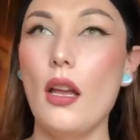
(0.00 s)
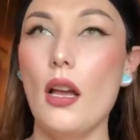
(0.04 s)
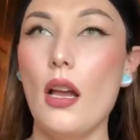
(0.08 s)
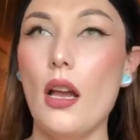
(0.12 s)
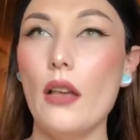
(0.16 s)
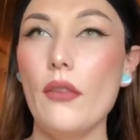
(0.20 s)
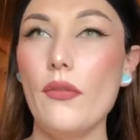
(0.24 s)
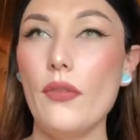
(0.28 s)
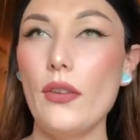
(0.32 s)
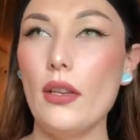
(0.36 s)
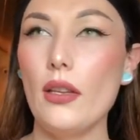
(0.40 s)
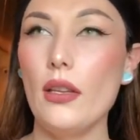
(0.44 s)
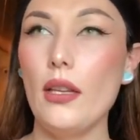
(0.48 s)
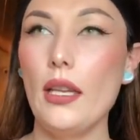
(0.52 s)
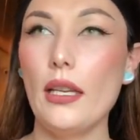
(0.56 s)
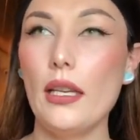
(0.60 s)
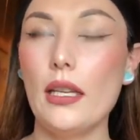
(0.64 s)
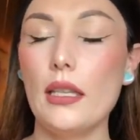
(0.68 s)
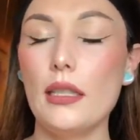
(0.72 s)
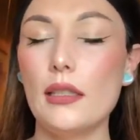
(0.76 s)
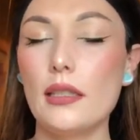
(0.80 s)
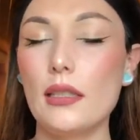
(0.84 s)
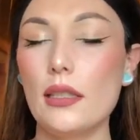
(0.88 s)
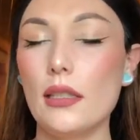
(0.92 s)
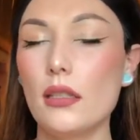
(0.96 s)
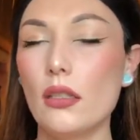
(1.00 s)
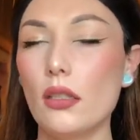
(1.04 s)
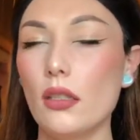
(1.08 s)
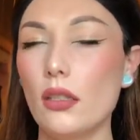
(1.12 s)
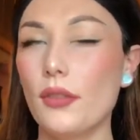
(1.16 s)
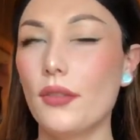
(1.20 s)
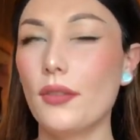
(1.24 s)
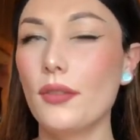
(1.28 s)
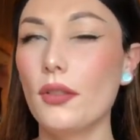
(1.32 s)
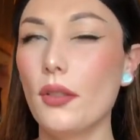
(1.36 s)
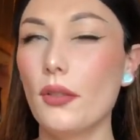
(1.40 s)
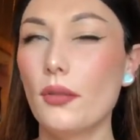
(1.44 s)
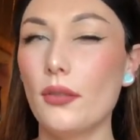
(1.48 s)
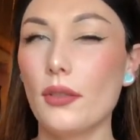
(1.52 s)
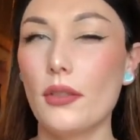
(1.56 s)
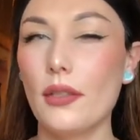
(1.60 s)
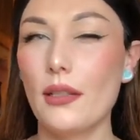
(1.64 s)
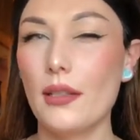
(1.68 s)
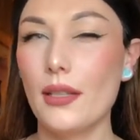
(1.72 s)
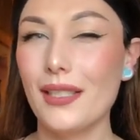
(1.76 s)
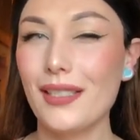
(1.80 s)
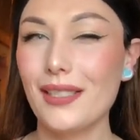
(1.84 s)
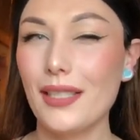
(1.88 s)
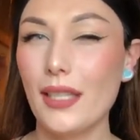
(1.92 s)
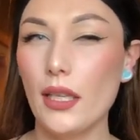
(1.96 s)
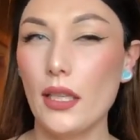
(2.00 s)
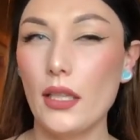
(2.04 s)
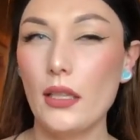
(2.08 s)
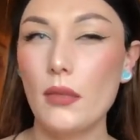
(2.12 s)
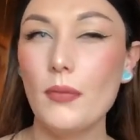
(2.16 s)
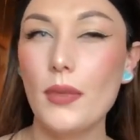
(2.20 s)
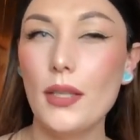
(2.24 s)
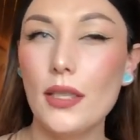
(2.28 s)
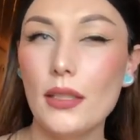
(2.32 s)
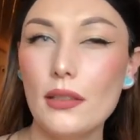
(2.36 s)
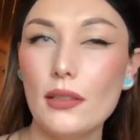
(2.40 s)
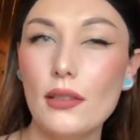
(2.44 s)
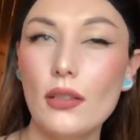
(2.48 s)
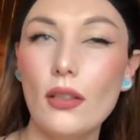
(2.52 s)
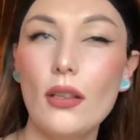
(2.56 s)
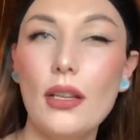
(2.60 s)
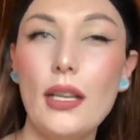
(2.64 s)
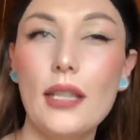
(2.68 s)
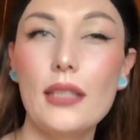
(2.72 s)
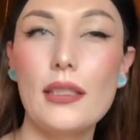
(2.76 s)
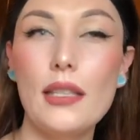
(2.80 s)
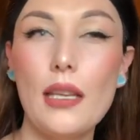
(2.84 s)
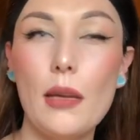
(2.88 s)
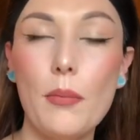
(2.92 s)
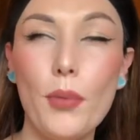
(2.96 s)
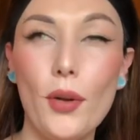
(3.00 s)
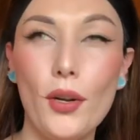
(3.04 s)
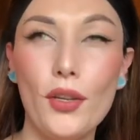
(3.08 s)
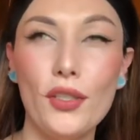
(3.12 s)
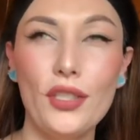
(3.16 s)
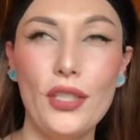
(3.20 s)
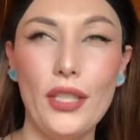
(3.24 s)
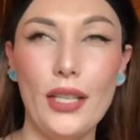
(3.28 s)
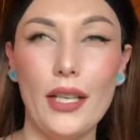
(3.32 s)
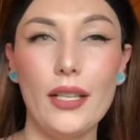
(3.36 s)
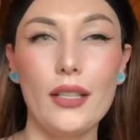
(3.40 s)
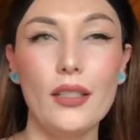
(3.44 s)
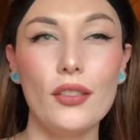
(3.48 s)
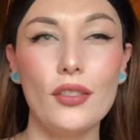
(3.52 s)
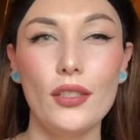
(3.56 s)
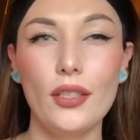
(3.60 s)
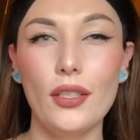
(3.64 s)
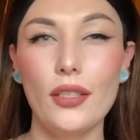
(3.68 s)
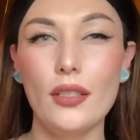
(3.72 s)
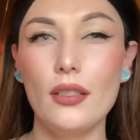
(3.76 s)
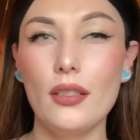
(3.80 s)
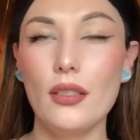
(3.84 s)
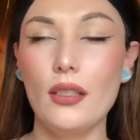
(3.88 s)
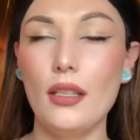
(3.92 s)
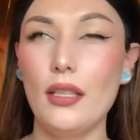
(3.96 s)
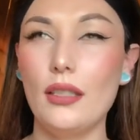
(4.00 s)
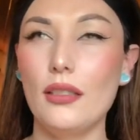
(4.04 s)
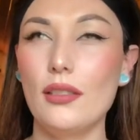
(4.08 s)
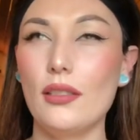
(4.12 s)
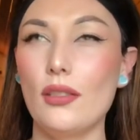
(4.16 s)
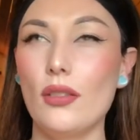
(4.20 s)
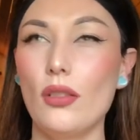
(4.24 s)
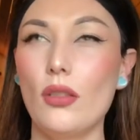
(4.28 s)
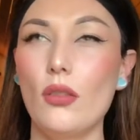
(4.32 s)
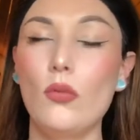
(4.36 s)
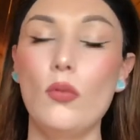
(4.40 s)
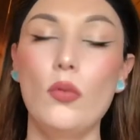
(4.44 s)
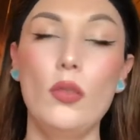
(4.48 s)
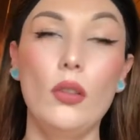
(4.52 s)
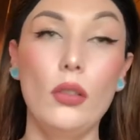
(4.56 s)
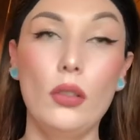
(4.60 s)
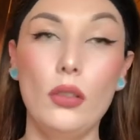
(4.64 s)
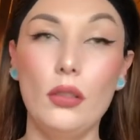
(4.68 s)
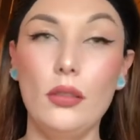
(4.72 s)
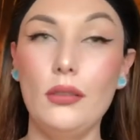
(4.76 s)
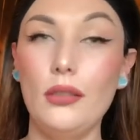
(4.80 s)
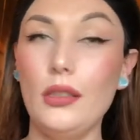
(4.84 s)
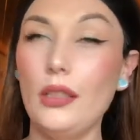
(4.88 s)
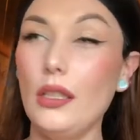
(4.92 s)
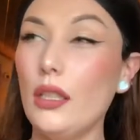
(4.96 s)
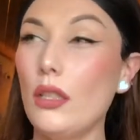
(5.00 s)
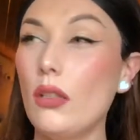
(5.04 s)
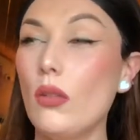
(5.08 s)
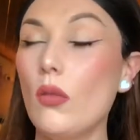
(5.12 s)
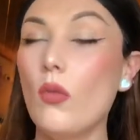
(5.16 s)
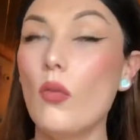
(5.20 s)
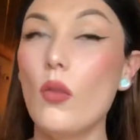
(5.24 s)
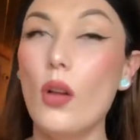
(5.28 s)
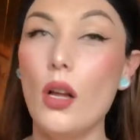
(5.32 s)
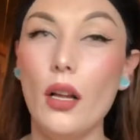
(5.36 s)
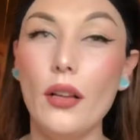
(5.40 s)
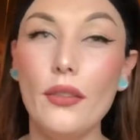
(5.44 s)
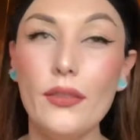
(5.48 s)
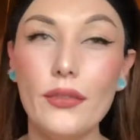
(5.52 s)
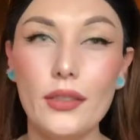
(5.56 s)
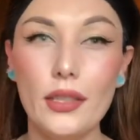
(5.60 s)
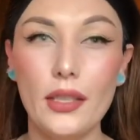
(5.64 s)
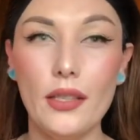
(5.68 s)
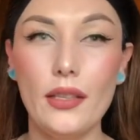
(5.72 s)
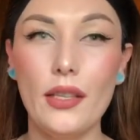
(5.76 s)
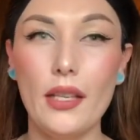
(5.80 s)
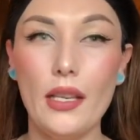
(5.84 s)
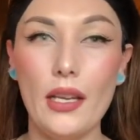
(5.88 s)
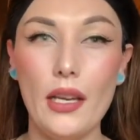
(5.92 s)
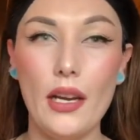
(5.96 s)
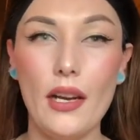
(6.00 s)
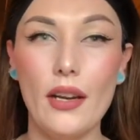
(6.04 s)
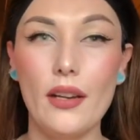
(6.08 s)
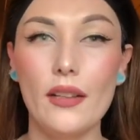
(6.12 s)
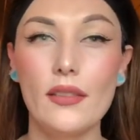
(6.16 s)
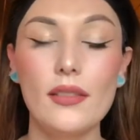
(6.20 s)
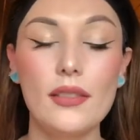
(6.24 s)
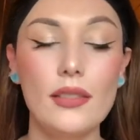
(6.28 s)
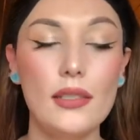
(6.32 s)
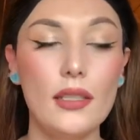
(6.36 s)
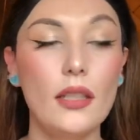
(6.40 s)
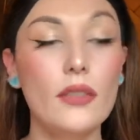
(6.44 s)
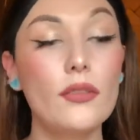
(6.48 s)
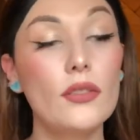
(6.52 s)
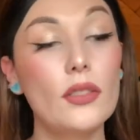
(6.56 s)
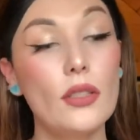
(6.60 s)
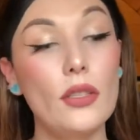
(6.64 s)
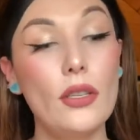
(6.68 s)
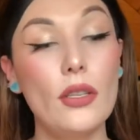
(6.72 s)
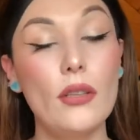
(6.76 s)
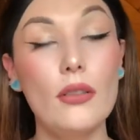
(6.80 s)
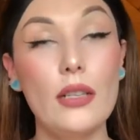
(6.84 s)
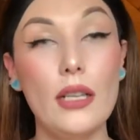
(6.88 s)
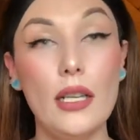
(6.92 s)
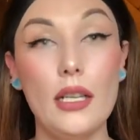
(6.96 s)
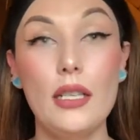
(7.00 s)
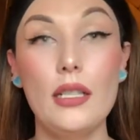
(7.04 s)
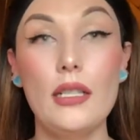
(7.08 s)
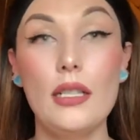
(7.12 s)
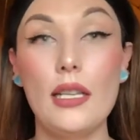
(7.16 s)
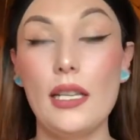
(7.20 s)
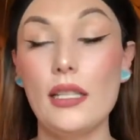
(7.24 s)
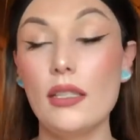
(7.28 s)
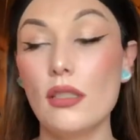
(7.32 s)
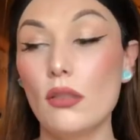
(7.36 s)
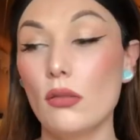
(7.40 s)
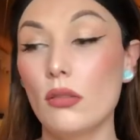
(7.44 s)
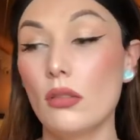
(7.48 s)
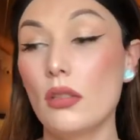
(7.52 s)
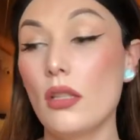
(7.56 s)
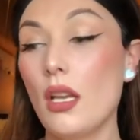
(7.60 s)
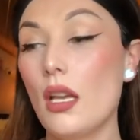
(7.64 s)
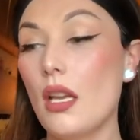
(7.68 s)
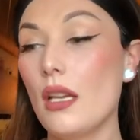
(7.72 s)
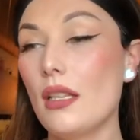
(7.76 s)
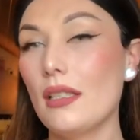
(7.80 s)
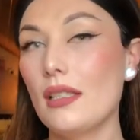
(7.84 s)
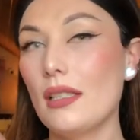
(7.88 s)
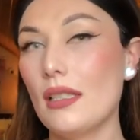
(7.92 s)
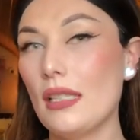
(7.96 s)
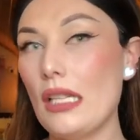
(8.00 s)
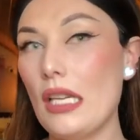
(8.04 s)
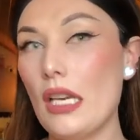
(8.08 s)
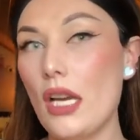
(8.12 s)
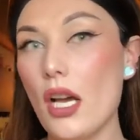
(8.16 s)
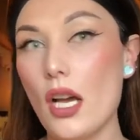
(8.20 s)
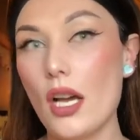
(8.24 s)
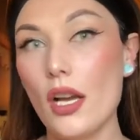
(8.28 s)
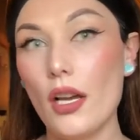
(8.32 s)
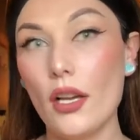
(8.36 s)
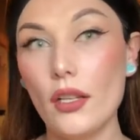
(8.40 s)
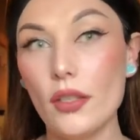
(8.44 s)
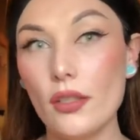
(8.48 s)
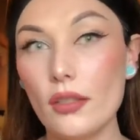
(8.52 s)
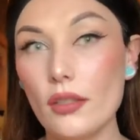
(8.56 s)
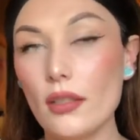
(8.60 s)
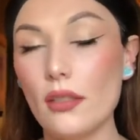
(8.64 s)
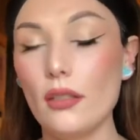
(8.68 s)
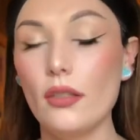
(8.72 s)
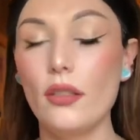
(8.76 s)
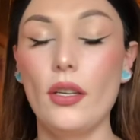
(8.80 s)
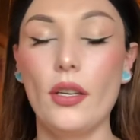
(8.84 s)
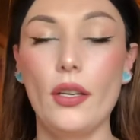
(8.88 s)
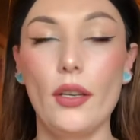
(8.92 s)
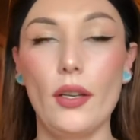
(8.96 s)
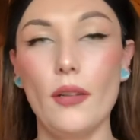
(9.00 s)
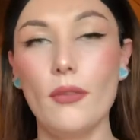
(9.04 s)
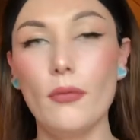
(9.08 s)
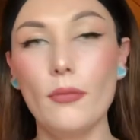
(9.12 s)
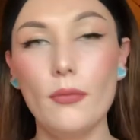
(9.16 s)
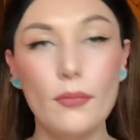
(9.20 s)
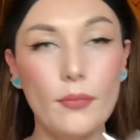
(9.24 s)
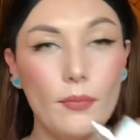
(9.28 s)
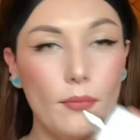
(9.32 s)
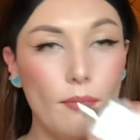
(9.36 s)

I feel like it sits a little closer to the skin, but it still has that projection. It still will, it'll waft in the air and stuff, so you'll get a nice sillage, you know.